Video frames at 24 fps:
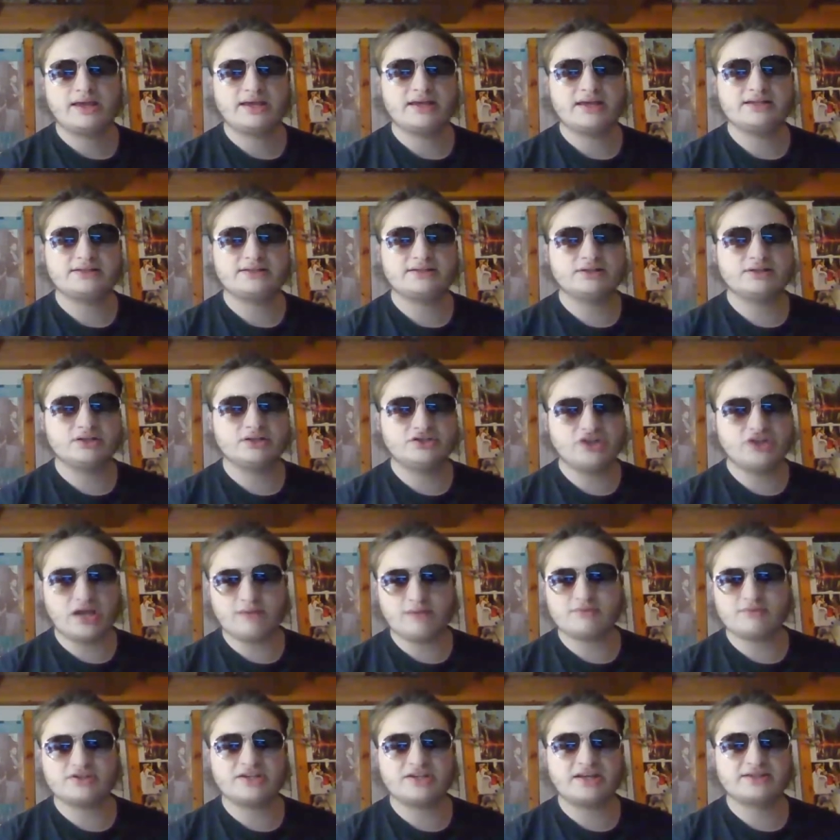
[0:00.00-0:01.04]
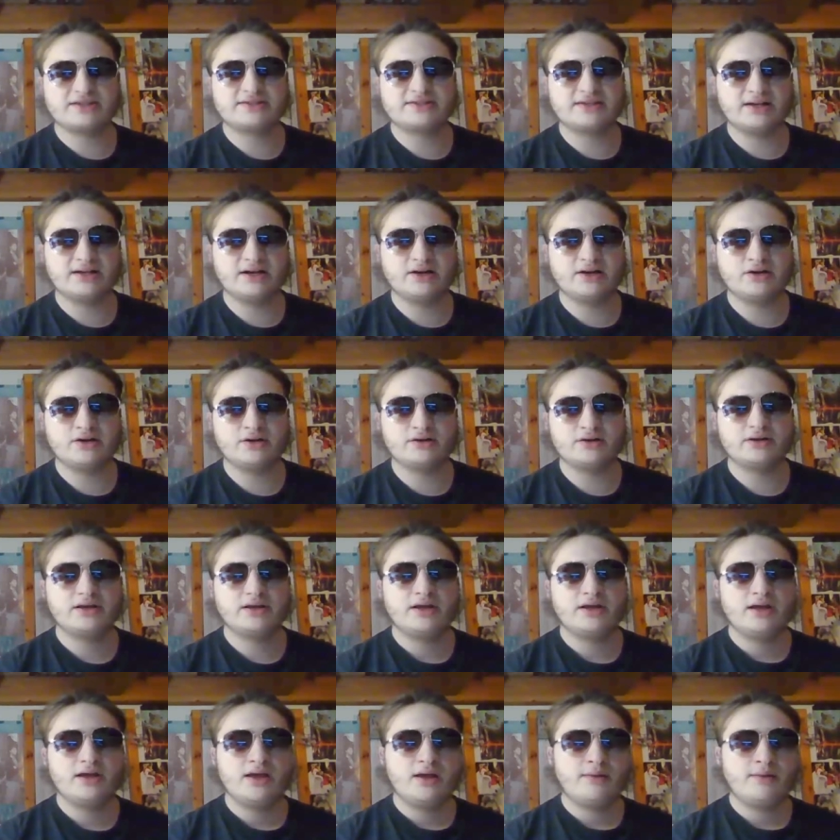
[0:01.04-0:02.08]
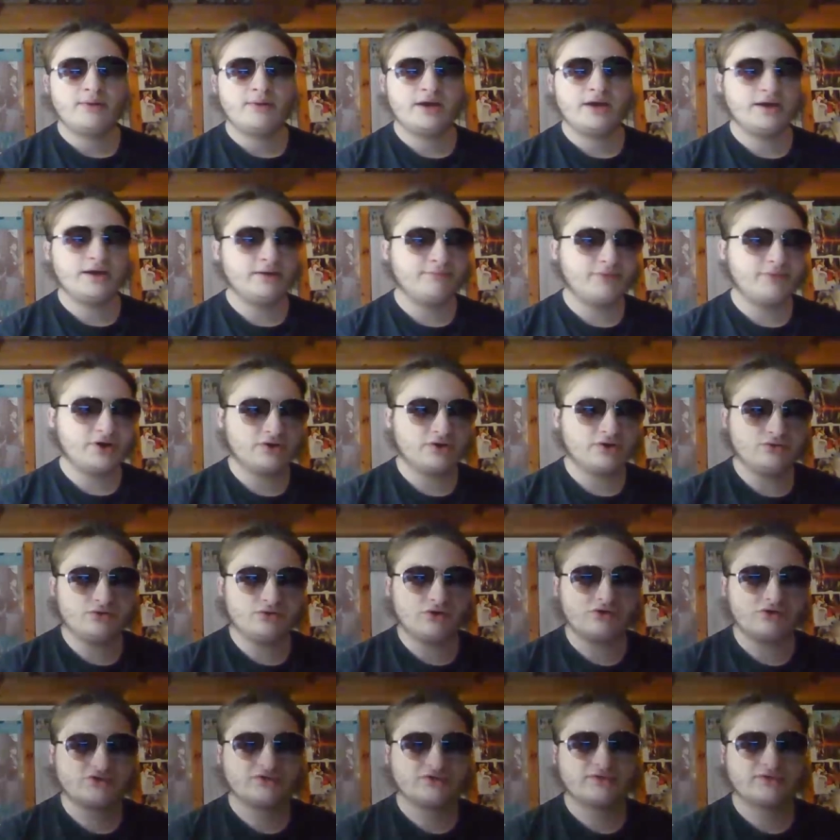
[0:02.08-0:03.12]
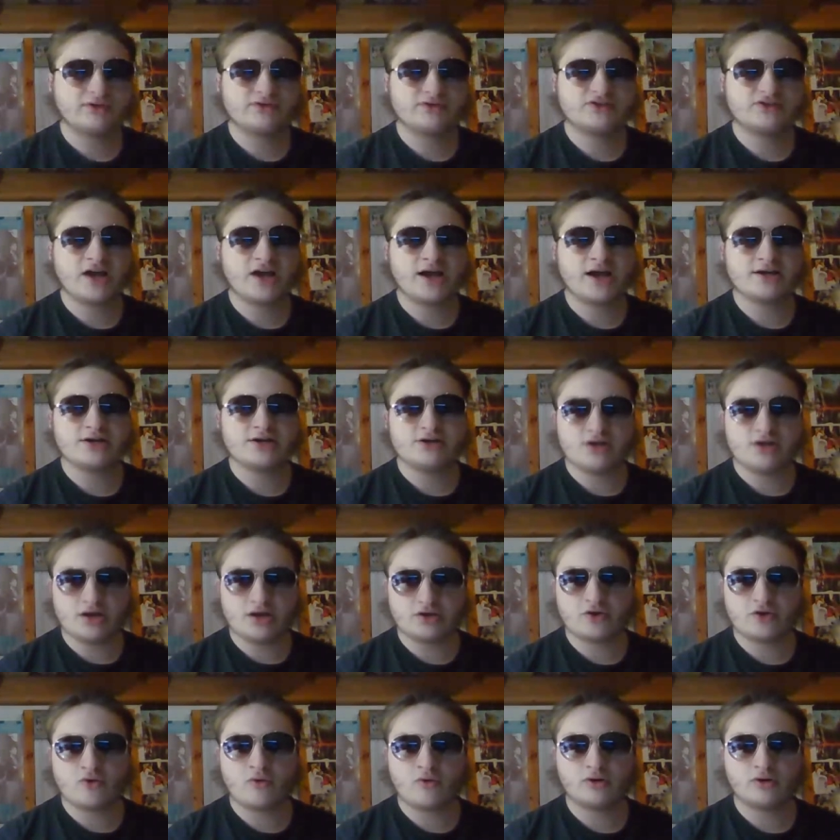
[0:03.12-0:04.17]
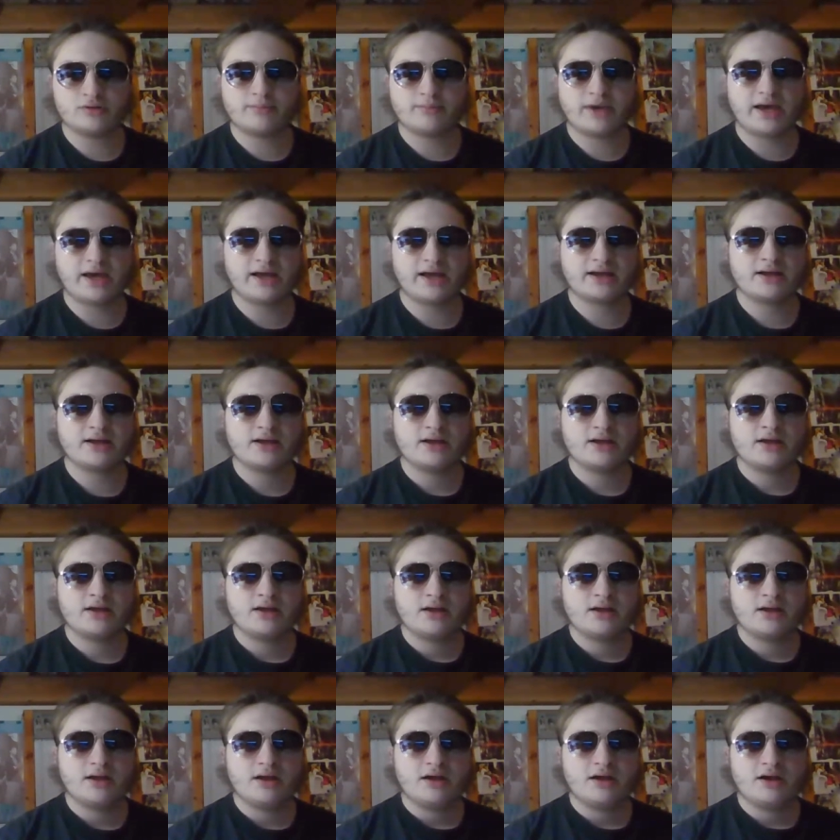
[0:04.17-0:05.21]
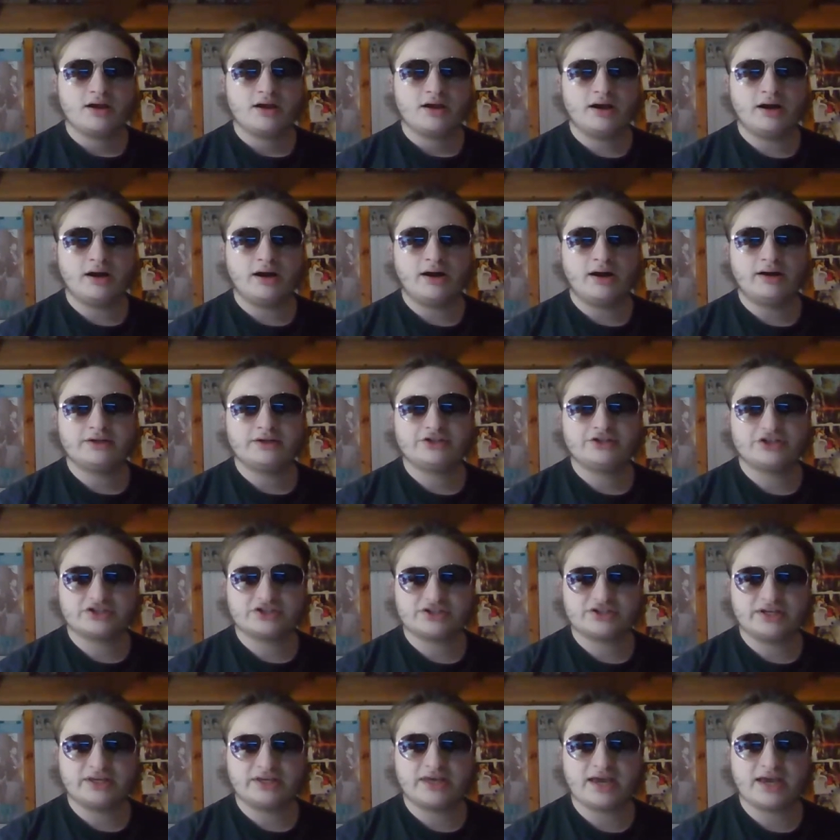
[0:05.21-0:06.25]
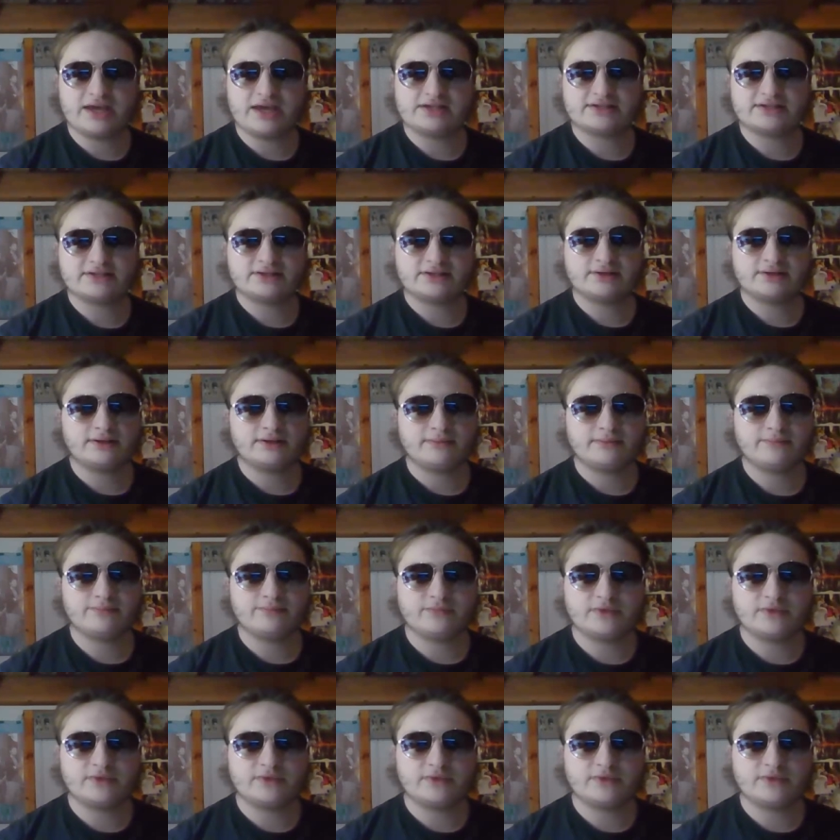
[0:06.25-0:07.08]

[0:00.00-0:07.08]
in case Jameis gets uh, hurt. And but who knows if they'll sign another quarterback uh, just in case.